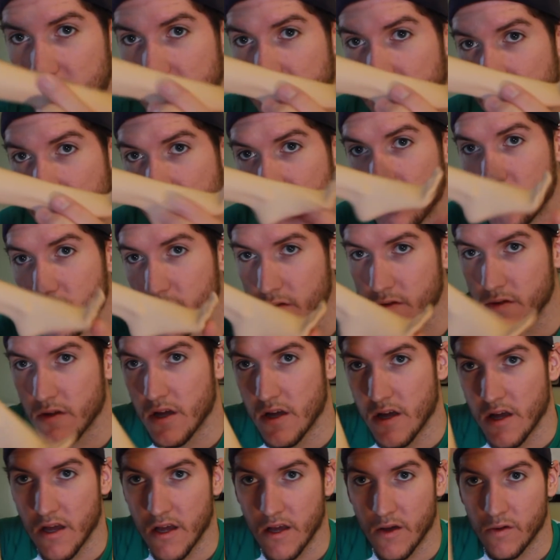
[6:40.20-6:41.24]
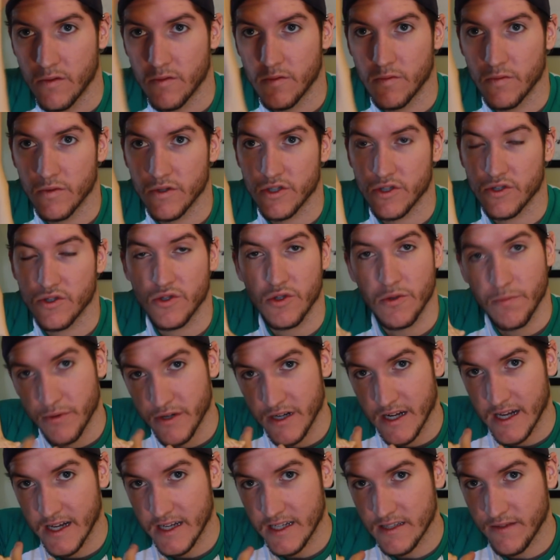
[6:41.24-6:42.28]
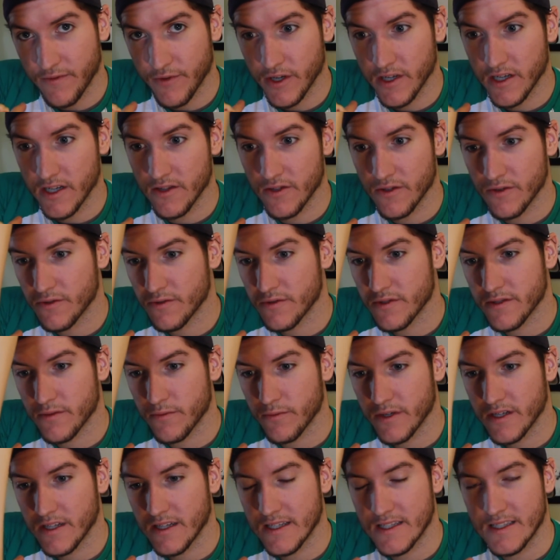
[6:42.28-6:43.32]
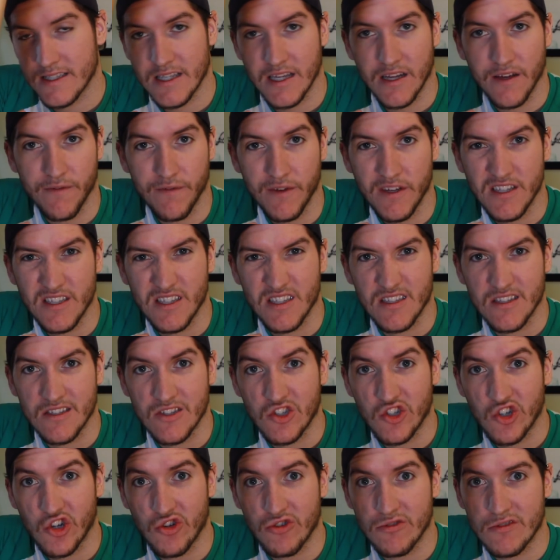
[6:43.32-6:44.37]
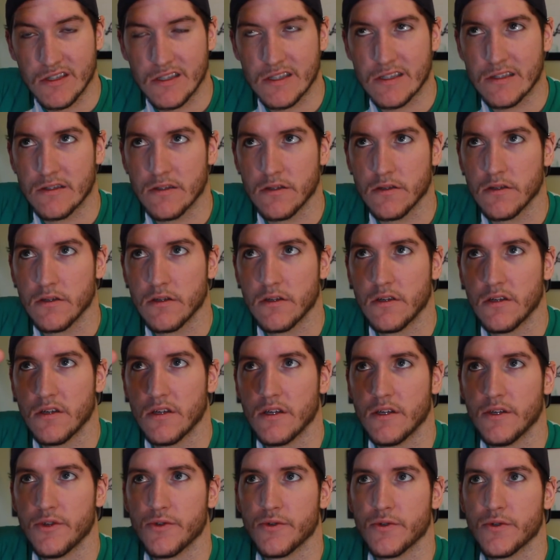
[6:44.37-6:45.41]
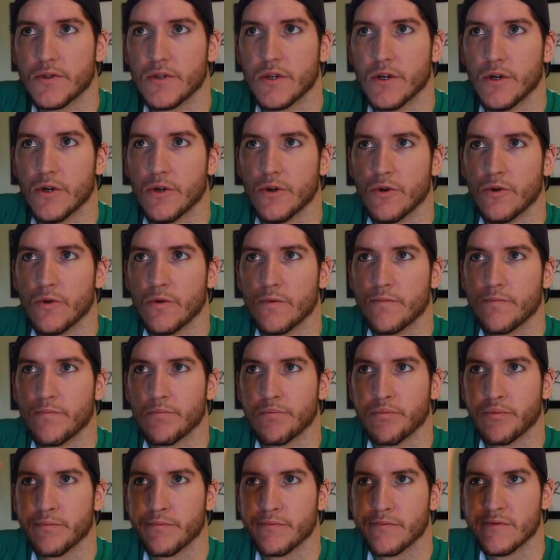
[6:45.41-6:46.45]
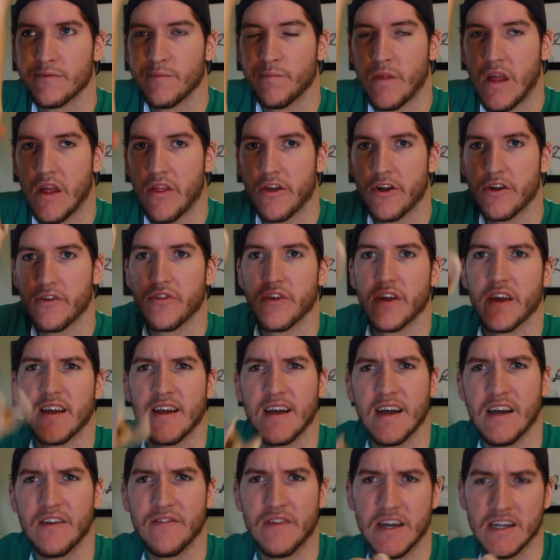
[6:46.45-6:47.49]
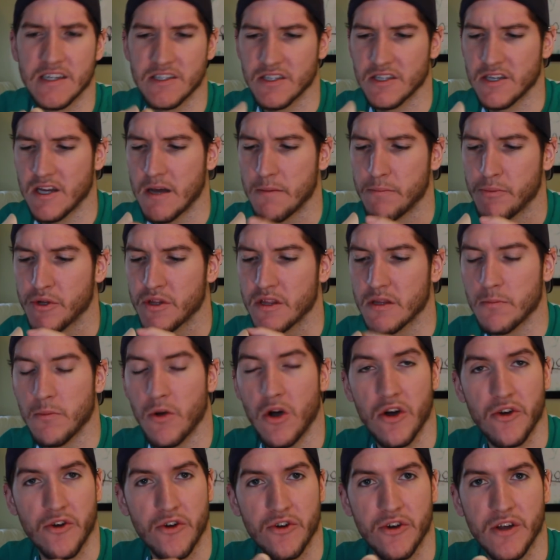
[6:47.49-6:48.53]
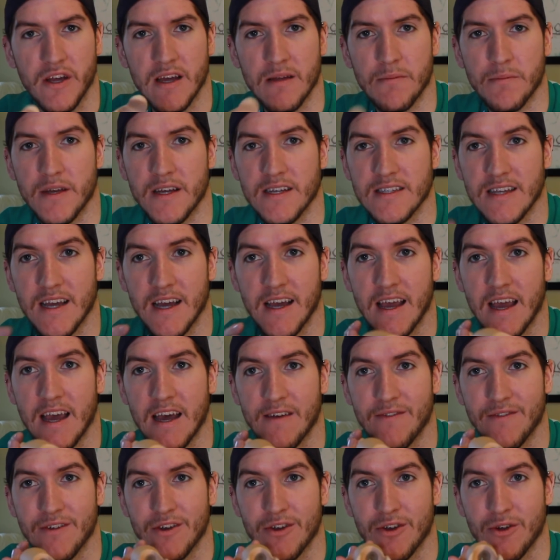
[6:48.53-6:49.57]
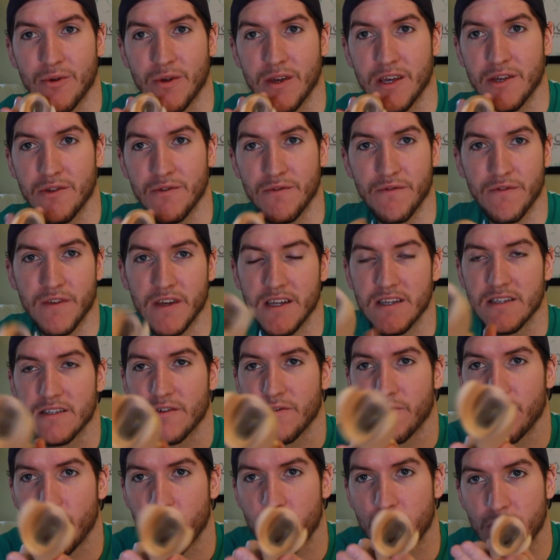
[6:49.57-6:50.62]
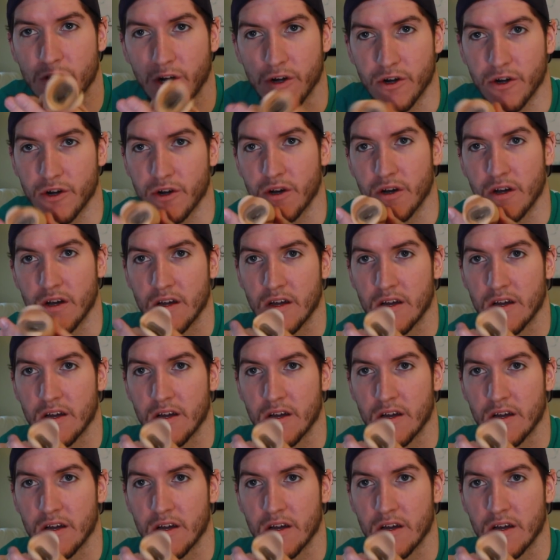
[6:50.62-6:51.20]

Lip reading: at the ankle, which are super nice for getting those realistic feet shots. So they're a thing. I've actually not put them on her yet because I have no heel feet for her